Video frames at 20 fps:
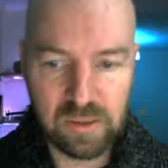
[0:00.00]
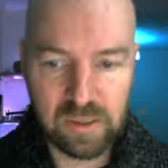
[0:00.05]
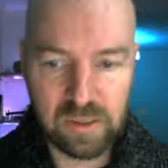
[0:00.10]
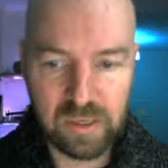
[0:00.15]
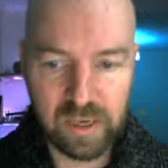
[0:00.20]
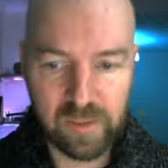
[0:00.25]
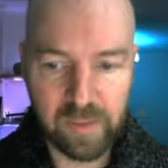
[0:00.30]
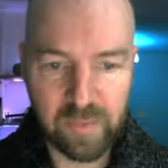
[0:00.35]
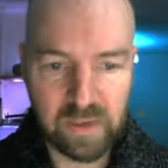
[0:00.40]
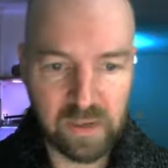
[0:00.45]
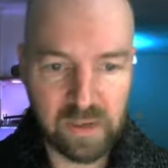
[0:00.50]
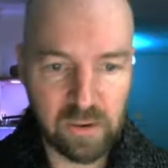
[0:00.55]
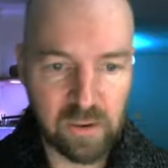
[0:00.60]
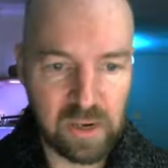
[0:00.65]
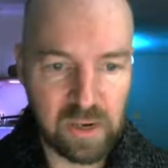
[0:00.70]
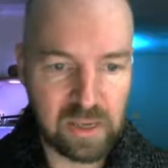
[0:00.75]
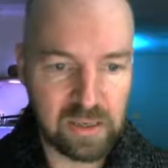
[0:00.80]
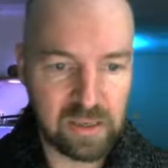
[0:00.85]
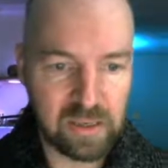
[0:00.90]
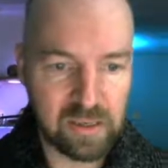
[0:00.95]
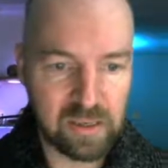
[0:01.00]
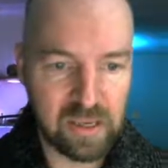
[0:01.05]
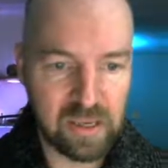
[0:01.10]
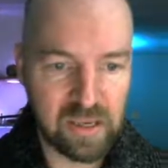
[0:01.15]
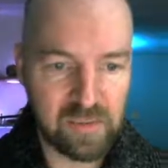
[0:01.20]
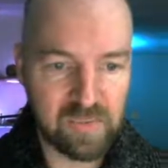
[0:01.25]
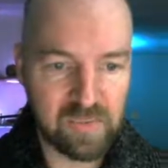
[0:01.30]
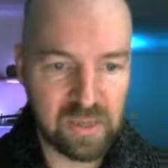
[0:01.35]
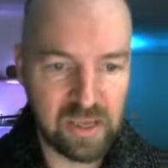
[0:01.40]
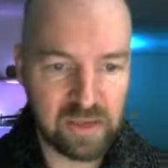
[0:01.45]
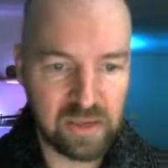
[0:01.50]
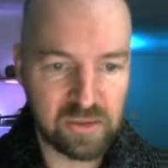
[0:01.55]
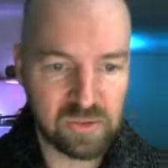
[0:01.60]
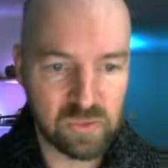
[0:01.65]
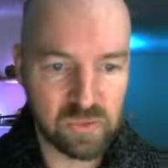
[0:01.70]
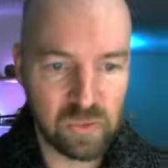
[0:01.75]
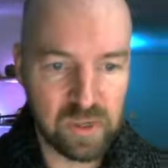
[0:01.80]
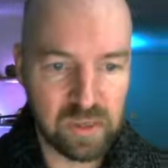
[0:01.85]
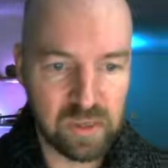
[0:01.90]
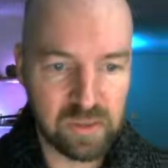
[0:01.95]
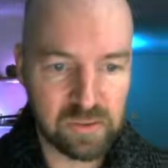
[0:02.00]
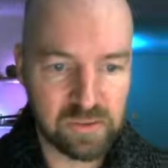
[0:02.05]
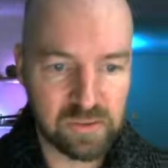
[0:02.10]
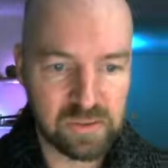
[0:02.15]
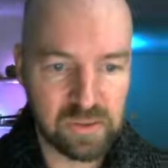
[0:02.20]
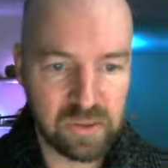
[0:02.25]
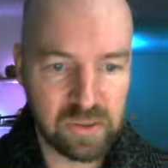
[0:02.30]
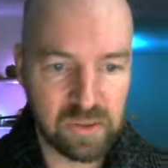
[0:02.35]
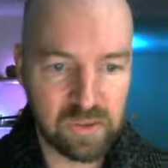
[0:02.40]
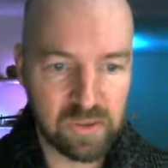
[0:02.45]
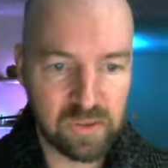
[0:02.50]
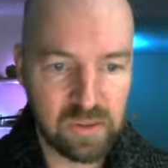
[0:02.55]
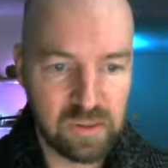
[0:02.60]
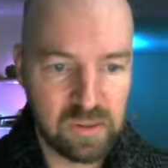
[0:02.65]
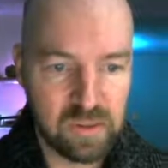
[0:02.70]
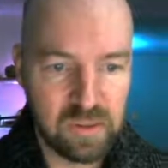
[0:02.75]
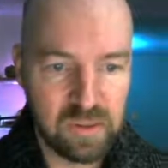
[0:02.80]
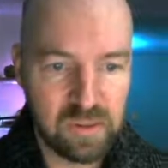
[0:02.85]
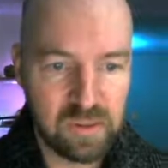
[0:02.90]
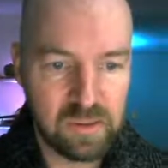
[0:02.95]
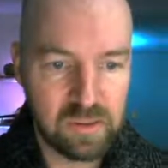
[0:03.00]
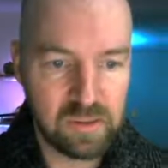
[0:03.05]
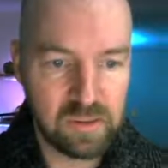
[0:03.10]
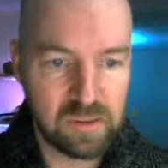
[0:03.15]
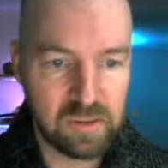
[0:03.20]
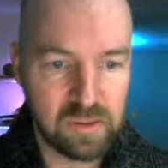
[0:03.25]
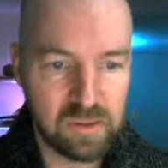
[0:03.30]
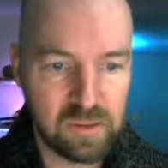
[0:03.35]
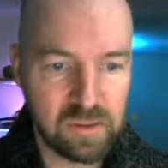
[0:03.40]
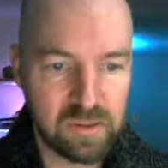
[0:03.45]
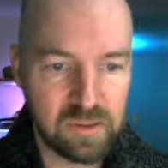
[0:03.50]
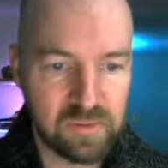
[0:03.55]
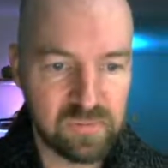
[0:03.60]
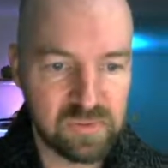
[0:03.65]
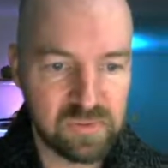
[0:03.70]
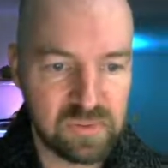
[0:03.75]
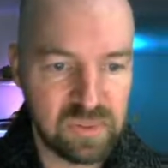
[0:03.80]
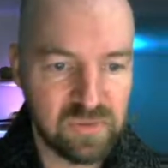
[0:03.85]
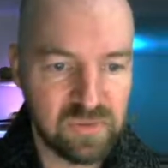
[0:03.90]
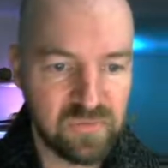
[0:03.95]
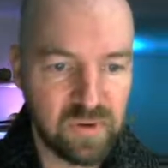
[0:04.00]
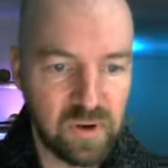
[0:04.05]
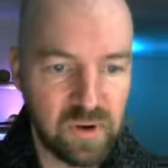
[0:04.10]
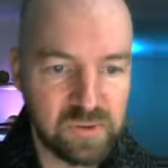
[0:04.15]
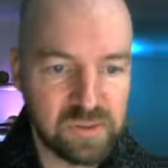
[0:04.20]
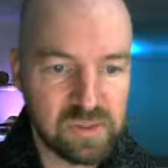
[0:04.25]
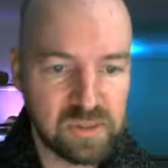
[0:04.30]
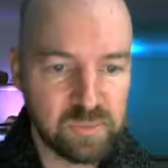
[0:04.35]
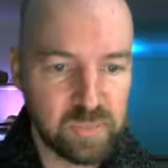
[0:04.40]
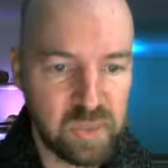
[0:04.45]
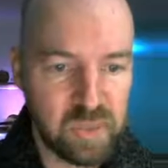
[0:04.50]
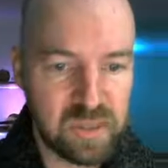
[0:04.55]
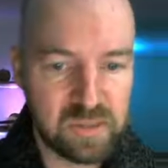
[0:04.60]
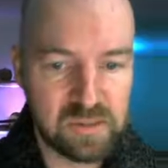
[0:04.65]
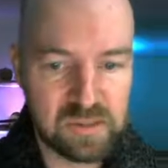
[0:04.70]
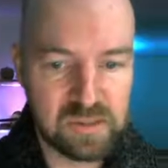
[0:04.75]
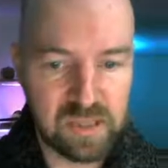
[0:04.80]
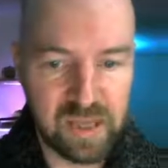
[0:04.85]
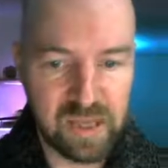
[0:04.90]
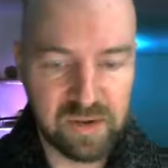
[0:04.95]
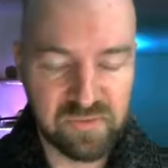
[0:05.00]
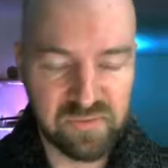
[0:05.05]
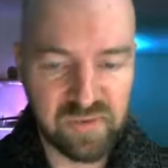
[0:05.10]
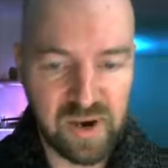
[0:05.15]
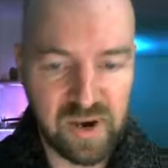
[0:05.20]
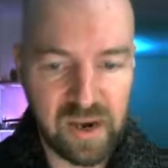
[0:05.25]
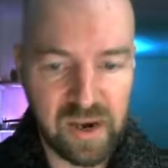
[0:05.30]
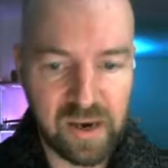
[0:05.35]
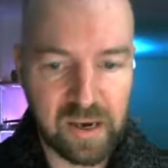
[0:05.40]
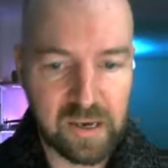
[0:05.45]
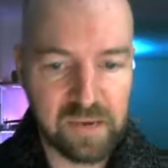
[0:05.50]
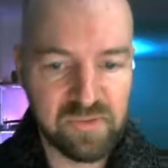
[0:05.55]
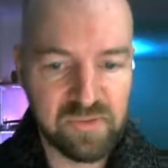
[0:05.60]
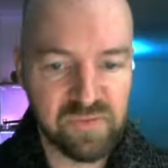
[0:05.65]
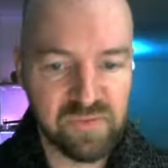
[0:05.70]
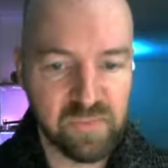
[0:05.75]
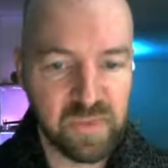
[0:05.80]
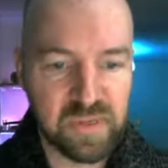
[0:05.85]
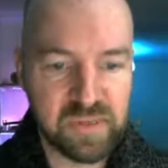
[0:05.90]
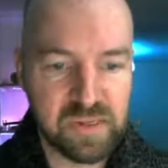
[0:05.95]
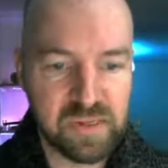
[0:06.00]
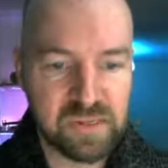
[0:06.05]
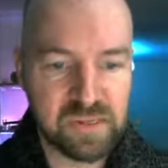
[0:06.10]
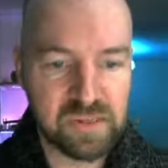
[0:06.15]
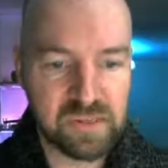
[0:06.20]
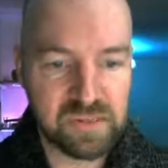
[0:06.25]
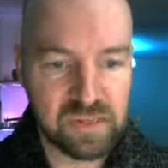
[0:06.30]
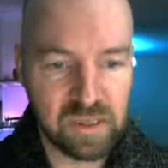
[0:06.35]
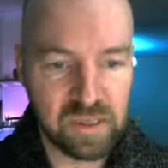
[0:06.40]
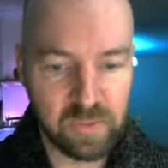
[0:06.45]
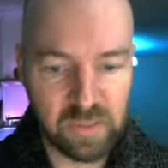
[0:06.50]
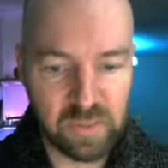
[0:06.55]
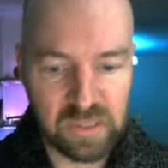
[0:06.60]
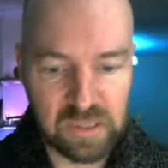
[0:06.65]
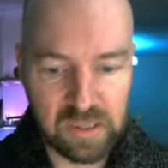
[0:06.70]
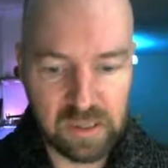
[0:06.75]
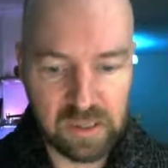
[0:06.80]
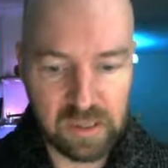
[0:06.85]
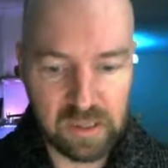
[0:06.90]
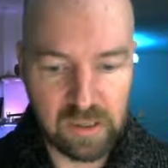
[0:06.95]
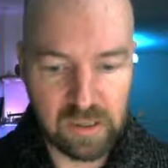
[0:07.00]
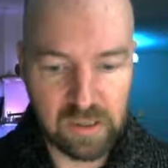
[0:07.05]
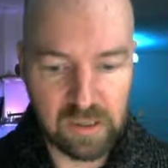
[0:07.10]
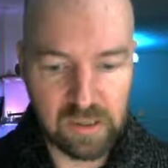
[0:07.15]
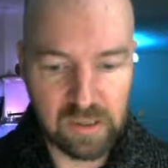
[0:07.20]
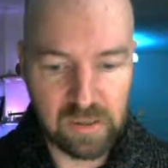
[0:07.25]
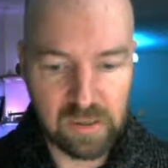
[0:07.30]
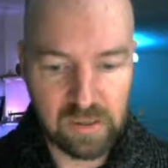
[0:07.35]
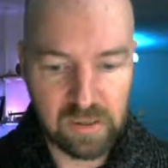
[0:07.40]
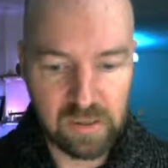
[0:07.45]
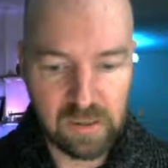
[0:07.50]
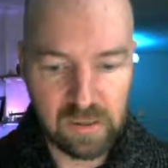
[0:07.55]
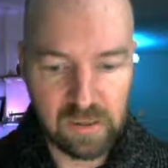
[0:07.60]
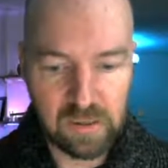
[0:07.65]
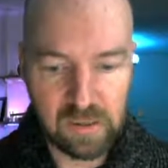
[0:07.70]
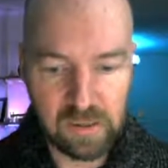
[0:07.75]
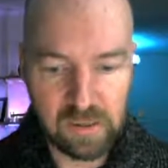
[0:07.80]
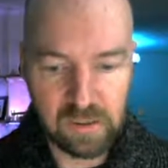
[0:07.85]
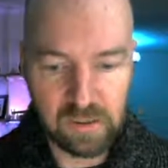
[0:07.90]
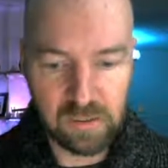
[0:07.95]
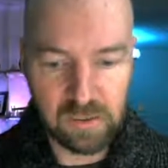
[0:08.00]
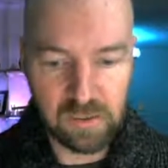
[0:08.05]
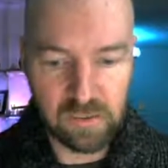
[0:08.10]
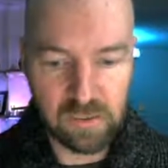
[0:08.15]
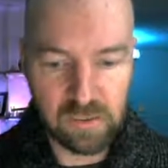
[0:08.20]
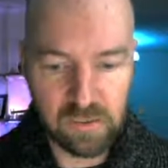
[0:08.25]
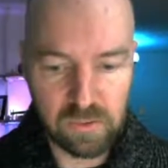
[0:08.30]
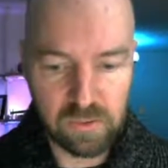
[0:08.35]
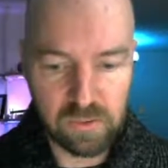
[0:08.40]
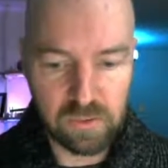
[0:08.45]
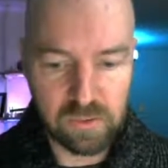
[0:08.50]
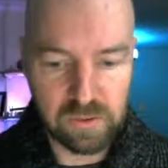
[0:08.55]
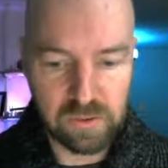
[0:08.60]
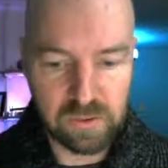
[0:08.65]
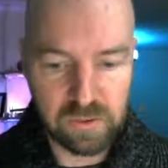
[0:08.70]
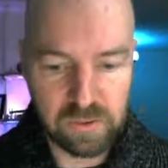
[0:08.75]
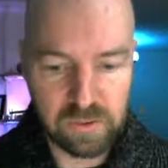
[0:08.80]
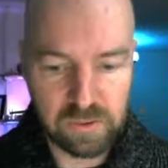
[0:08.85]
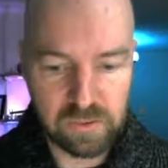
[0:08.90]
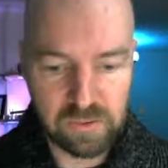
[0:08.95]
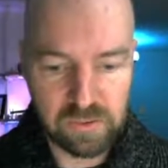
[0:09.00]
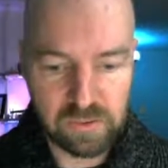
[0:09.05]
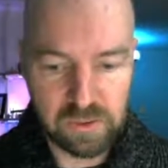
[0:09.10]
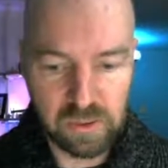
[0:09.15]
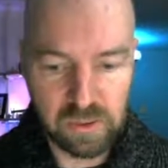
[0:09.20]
And I'm going to go ahead and name that as well. So default is pin slot 5, but this is going to be our horizontal